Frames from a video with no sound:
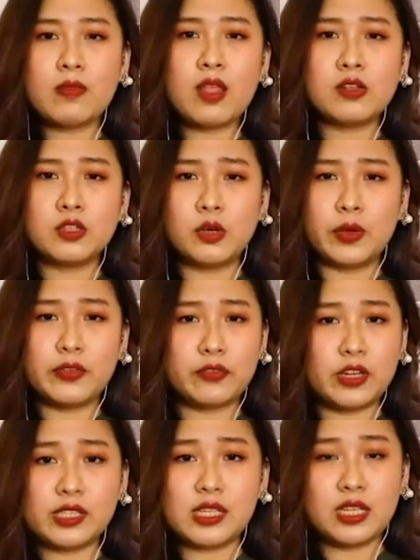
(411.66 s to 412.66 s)
So if
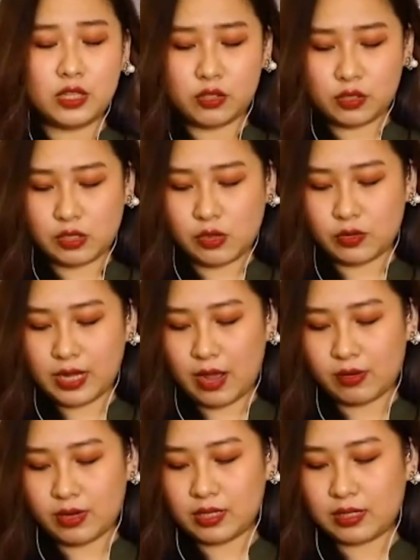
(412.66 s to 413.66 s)
there's a need to slow
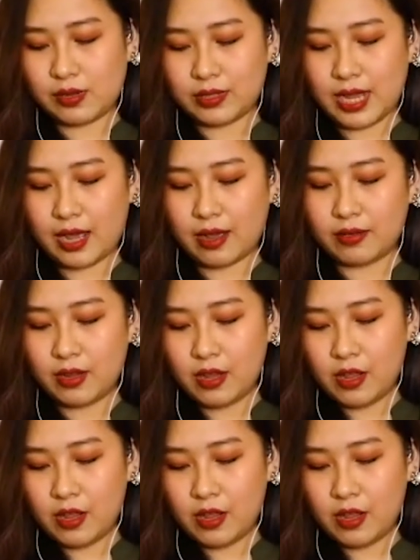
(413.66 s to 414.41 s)
down, let's slow down.